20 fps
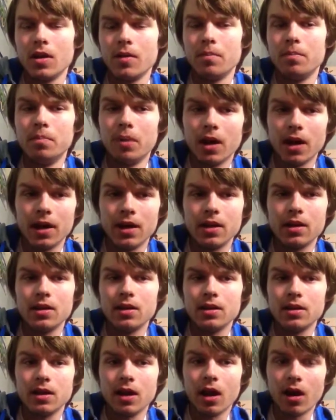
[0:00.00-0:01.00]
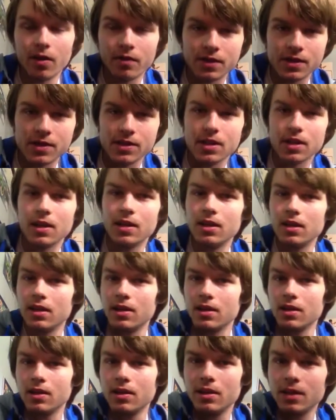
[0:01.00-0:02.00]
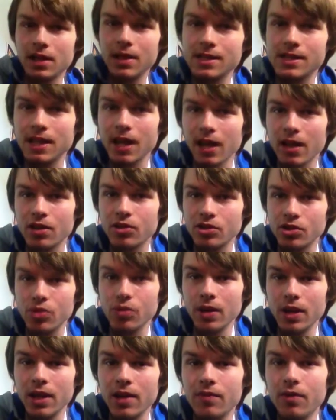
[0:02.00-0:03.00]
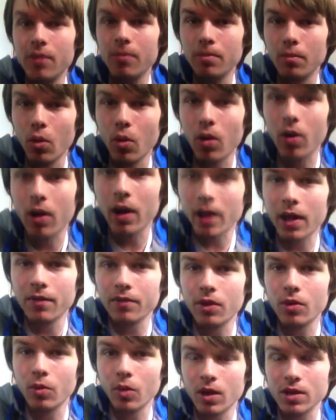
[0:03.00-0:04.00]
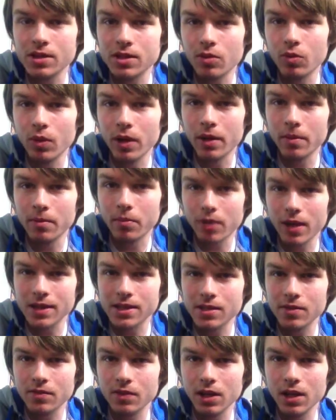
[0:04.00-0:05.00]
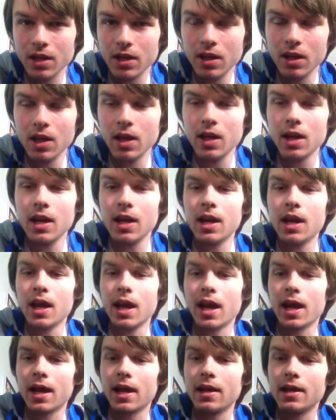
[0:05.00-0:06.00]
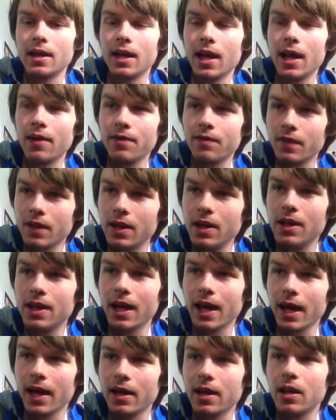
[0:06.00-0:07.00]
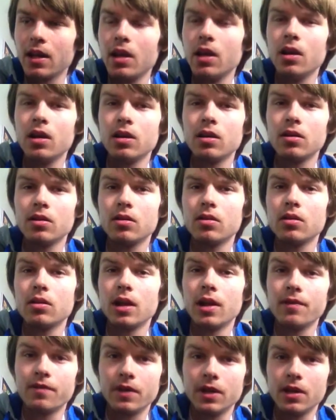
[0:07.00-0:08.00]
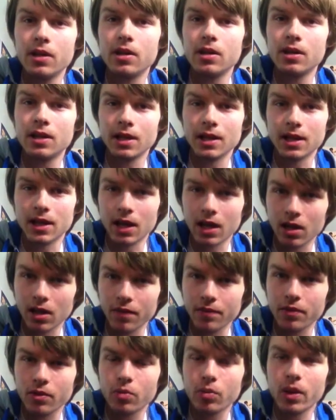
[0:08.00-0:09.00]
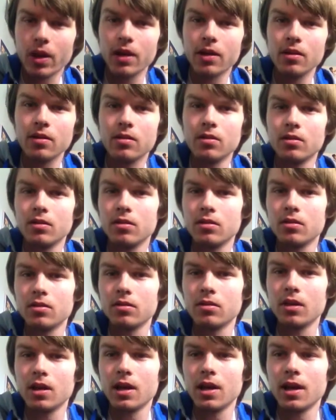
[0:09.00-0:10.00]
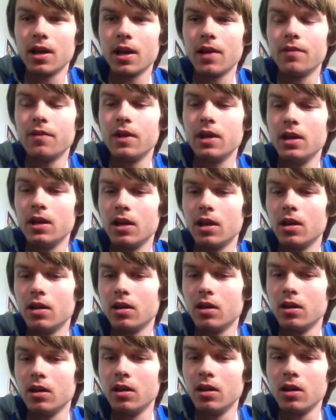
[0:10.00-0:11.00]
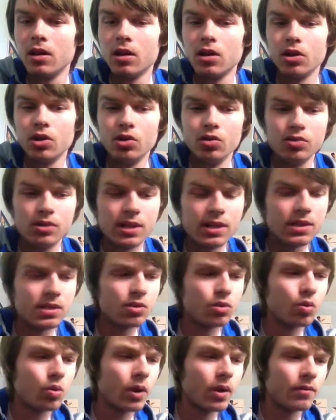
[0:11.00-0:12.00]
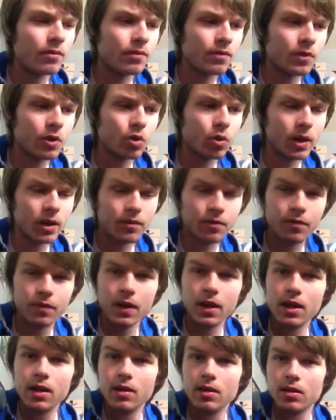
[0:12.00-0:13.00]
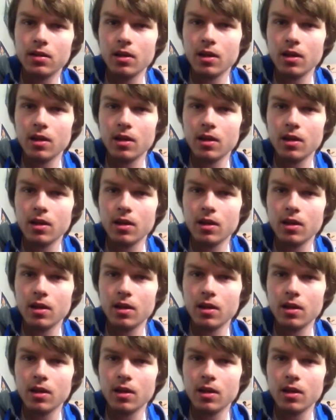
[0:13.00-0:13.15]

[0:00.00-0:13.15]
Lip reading: But obviously, he's got to do even more if he wants to win impressively. And if he can cut off the ring, if he can use his quick feet,